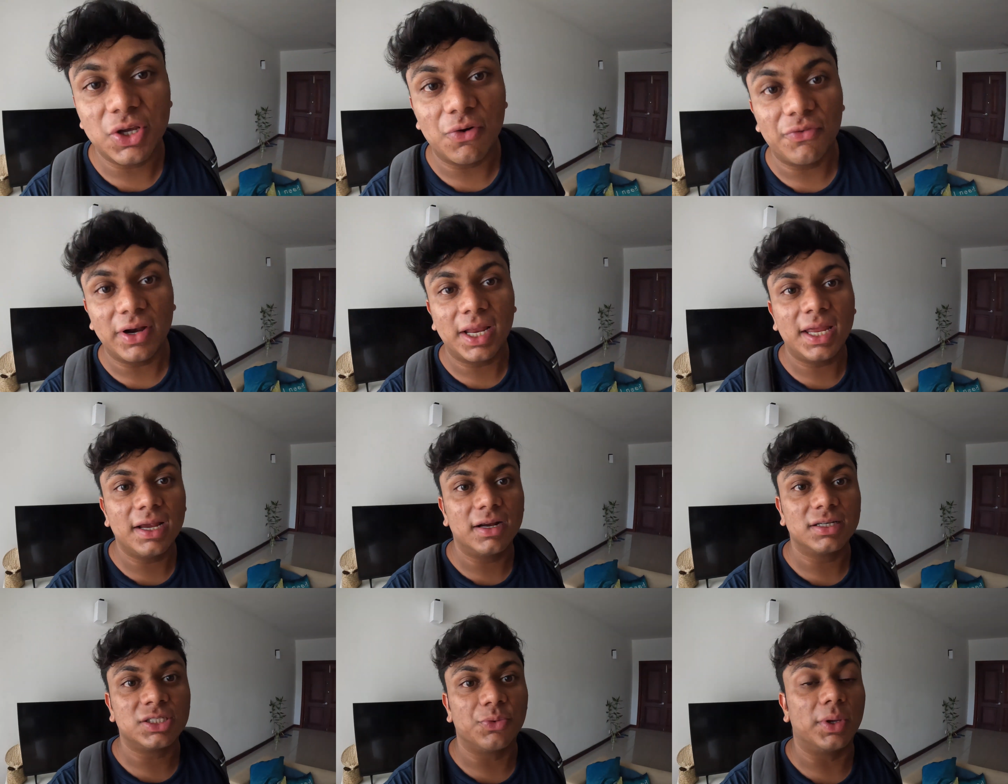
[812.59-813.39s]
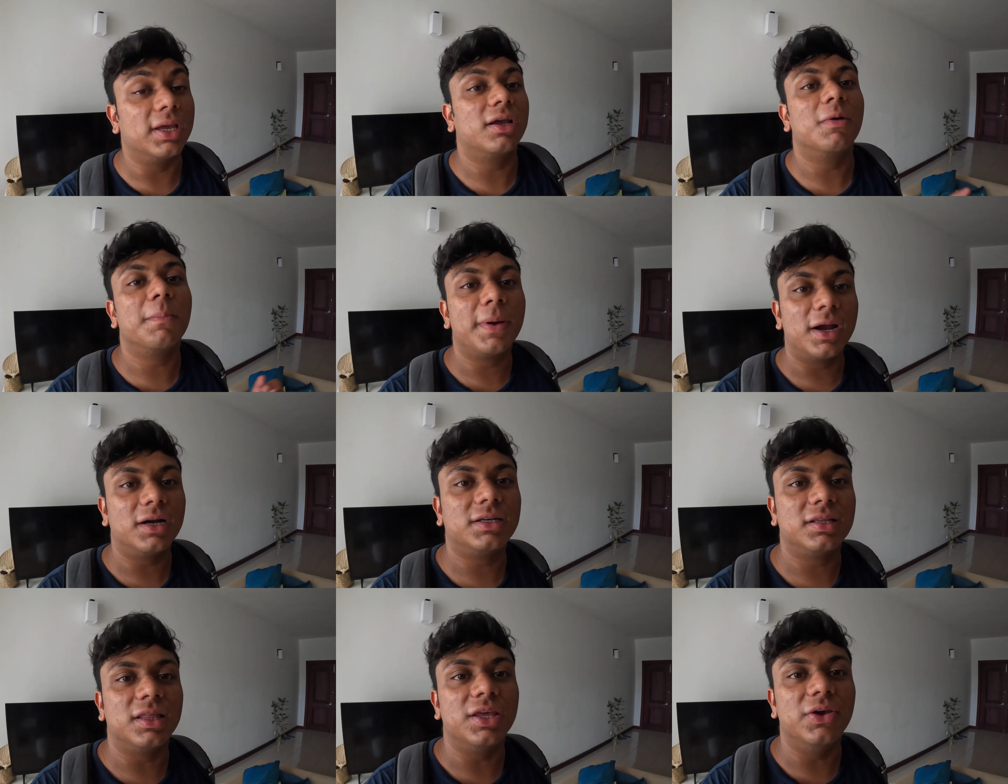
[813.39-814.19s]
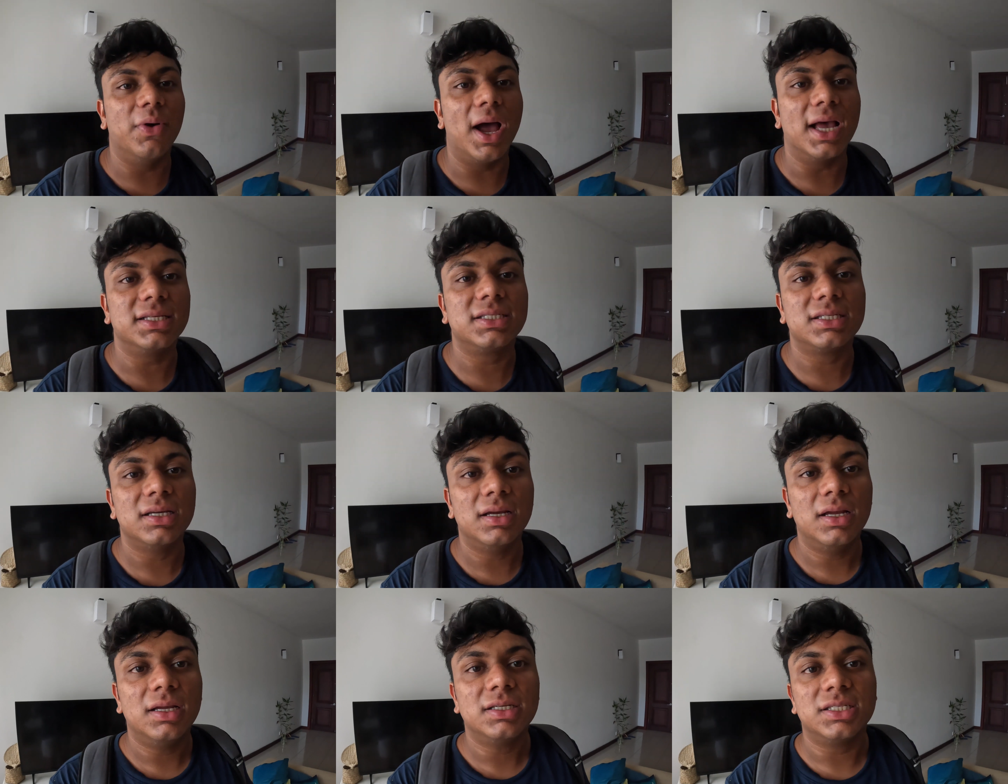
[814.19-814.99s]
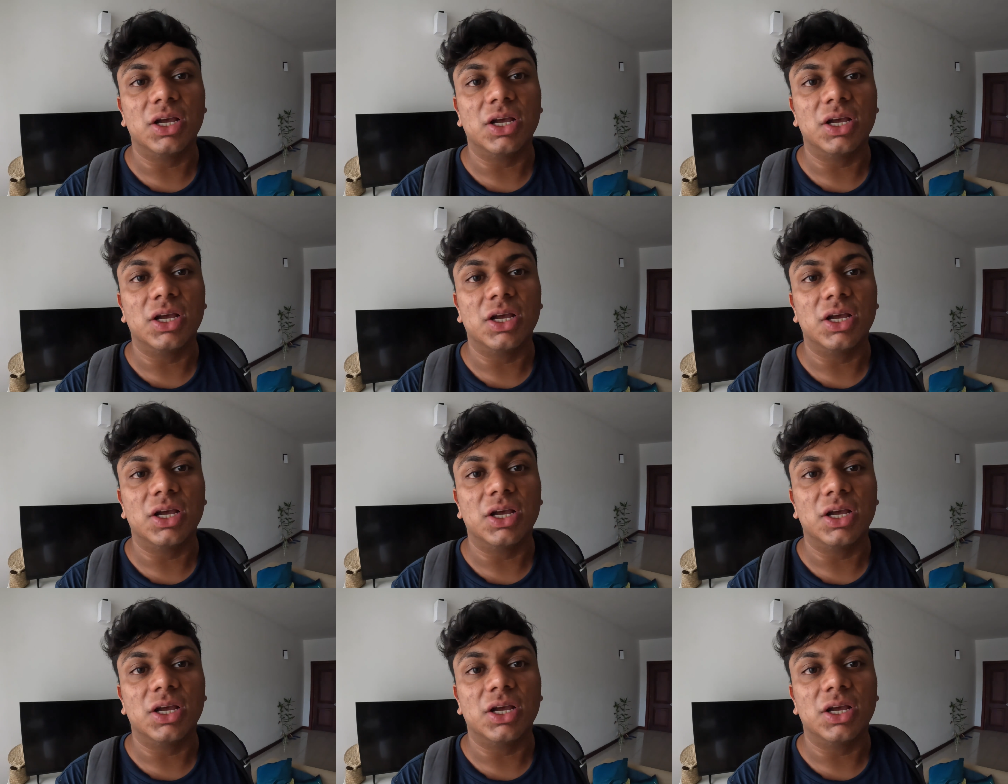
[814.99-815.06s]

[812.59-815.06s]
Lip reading: over here so we can compare it to the US.